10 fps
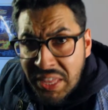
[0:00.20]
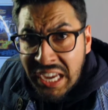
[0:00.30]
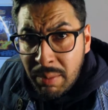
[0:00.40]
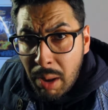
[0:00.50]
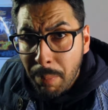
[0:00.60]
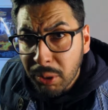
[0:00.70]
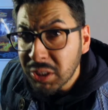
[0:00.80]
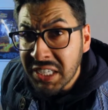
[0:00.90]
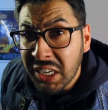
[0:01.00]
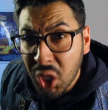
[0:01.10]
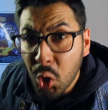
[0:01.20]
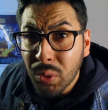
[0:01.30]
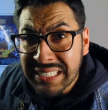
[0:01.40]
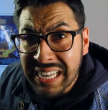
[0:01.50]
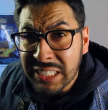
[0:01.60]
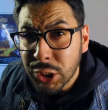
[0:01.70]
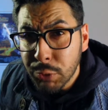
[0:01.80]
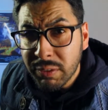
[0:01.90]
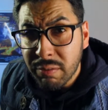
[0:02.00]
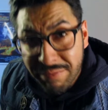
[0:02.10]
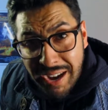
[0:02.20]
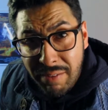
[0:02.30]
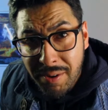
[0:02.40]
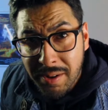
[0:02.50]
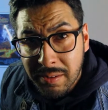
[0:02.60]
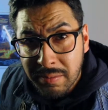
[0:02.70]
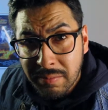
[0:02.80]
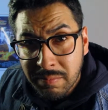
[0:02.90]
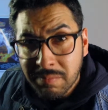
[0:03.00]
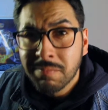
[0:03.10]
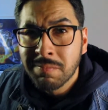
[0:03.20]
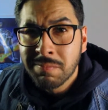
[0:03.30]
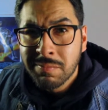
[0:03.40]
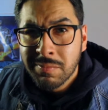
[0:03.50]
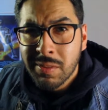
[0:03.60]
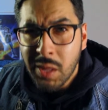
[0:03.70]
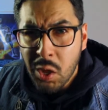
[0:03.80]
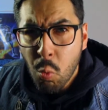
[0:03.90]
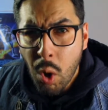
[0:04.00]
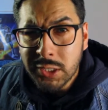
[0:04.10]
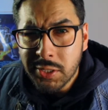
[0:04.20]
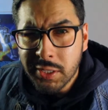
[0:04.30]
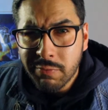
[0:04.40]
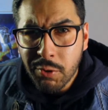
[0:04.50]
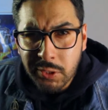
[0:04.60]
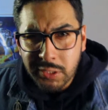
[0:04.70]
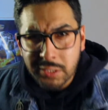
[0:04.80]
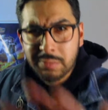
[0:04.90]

Thinking about purchasing a logo design service from Fiverr? Watch this first.